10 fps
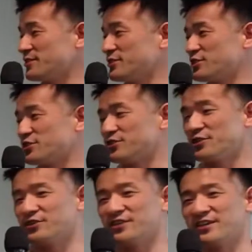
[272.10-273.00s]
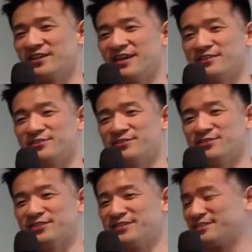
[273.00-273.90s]
you should know how to do
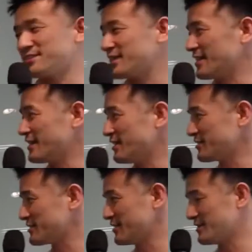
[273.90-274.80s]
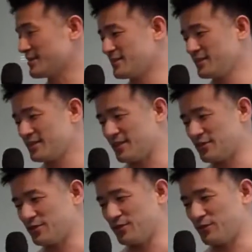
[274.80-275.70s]
this, and I'll tell
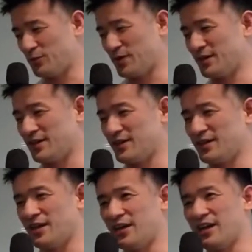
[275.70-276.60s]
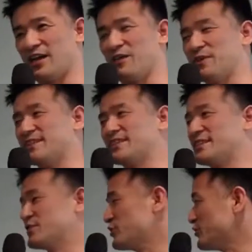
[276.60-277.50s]
you what I am intending
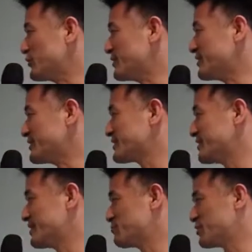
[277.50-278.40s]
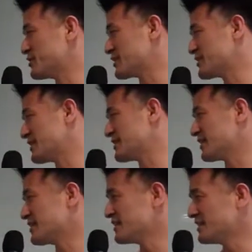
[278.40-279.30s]
to do with this project
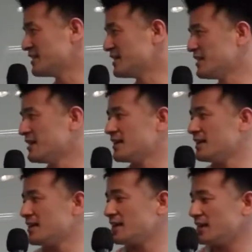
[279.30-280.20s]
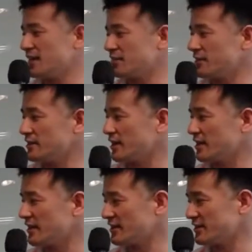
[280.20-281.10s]
later. Anyway,
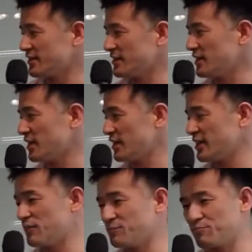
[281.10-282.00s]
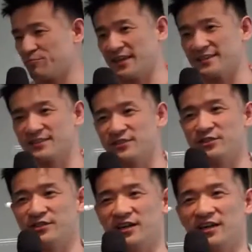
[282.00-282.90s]
and at the end, I am planning to
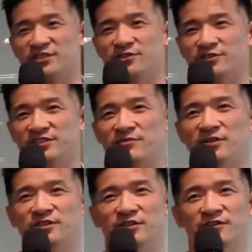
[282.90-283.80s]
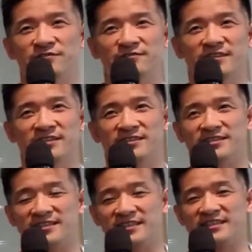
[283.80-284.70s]
do a short demo of
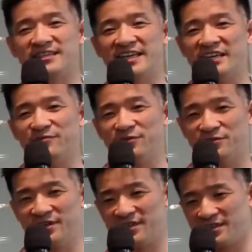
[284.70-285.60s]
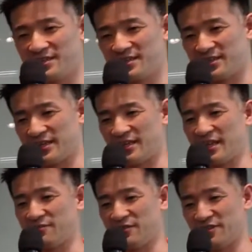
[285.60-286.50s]
the game that I
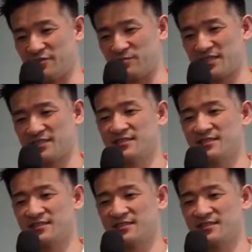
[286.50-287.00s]
have developed.